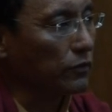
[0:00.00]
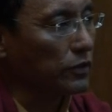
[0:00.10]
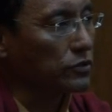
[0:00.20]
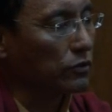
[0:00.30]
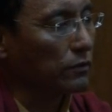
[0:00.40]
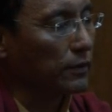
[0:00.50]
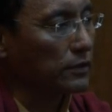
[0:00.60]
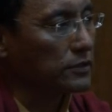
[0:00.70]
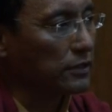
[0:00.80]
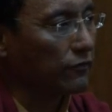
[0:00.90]
we talk about
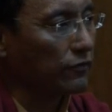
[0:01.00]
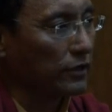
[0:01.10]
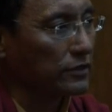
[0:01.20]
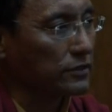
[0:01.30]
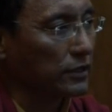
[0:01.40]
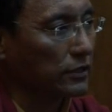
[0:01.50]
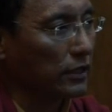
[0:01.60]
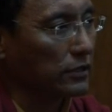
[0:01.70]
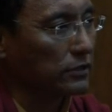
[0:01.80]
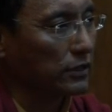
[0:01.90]
the sufferings, then
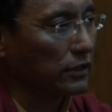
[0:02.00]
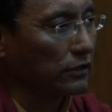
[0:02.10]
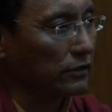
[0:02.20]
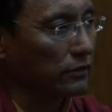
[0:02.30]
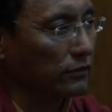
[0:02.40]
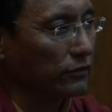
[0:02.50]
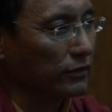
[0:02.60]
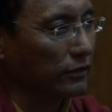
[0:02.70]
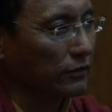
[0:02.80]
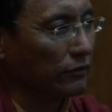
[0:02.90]
they think that
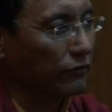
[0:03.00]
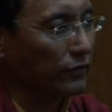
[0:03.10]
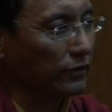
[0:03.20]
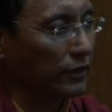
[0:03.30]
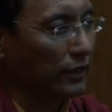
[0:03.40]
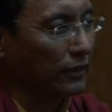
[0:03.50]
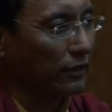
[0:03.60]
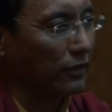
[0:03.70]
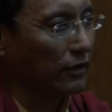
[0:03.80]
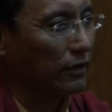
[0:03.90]
they feel like
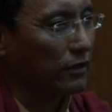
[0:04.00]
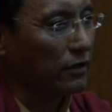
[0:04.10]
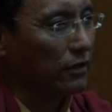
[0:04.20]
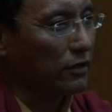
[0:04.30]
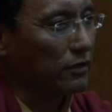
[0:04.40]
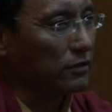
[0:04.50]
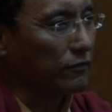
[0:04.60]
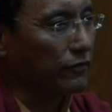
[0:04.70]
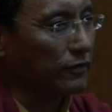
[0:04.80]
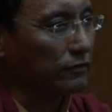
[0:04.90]
they
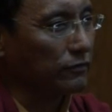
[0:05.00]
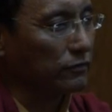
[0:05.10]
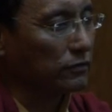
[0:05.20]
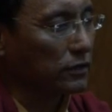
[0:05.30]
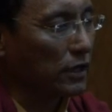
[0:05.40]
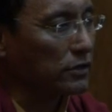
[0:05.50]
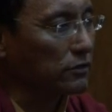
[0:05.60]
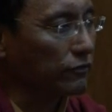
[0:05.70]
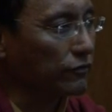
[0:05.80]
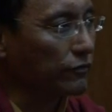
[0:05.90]
feel kind
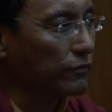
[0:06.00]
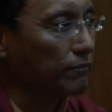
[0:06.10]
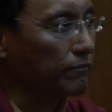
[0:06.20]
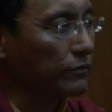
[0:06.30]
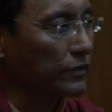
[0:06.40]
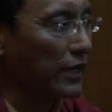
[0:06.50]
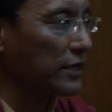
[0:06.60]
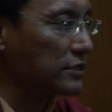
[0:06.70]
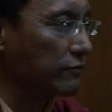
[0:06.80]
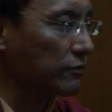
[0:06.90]
of
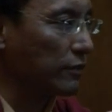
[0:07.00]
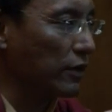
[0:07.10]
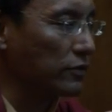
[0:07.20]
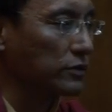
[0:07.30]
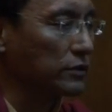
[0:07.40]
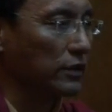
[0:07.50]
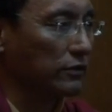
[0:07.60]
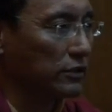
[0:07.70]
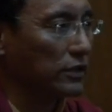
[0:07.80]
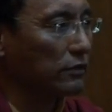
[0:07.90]
negative about it. They
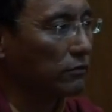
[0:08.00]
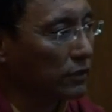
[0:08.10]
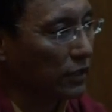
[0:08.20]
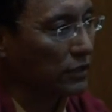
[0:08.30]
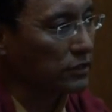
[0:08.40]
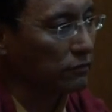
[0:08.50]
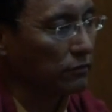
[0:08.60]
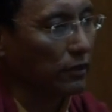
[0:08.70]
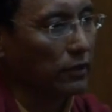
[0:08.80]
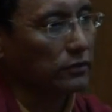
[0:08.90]
think negative
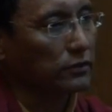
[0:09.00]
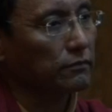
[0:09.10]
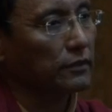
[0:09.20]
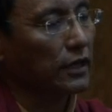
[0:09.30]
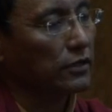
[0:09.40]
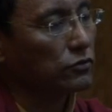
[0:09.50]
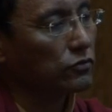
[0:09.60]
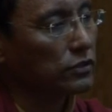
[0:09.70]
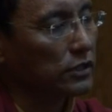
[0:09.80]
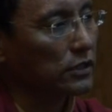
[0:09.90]
about it. But I
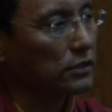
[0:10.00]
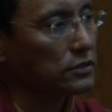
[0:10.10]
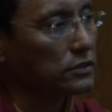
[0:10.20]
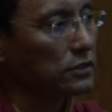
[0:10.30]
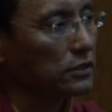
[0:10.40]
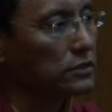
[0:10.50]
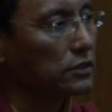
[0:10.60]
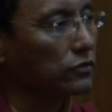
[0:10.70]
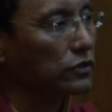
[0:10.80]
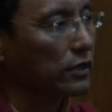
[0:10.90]
don't think it's a
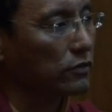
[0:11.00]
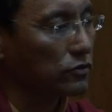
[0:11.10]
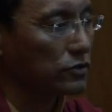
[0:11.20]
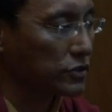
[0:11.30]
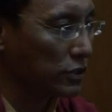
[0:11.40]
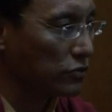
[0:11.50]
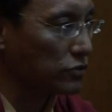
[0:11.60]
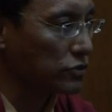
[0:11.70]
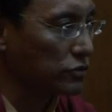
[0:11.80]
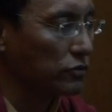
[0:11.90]
good
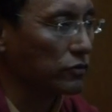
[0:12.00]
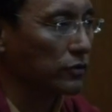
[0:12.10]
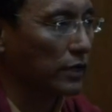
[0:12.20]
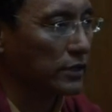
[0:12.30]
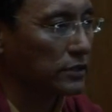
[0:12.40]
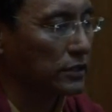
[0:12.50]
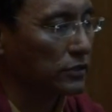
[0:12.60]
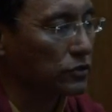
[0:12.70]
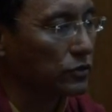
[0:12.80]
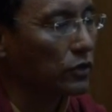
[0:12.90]
solution or good idea
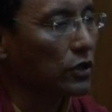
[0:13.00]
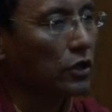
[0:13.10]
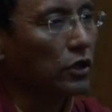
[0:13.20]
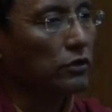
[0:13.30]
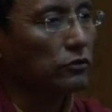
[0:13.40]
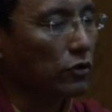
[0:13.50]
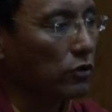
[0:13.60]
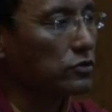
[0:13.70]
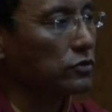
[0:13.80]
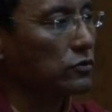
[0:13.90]
to
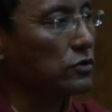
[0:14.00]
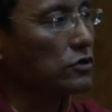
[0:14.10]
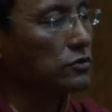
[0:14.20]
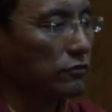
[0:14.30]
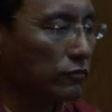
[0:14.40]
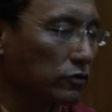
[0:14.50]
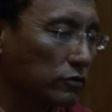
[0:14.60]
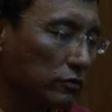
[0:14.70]
not to sort of